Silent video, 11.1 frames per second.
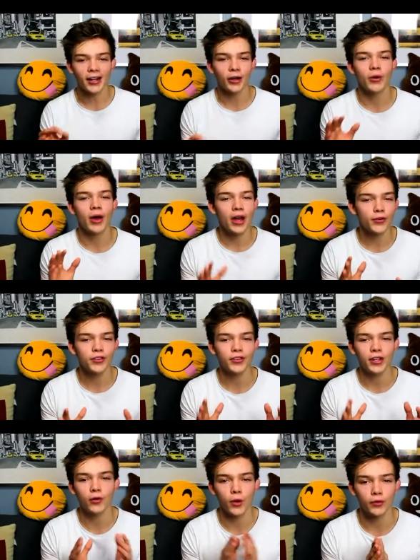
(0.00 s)
And I know every
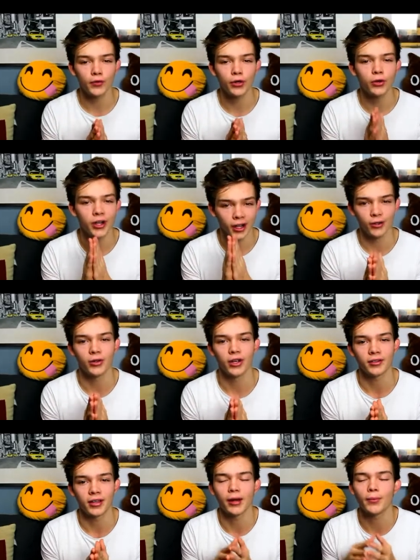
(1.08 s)
single one of you can do this.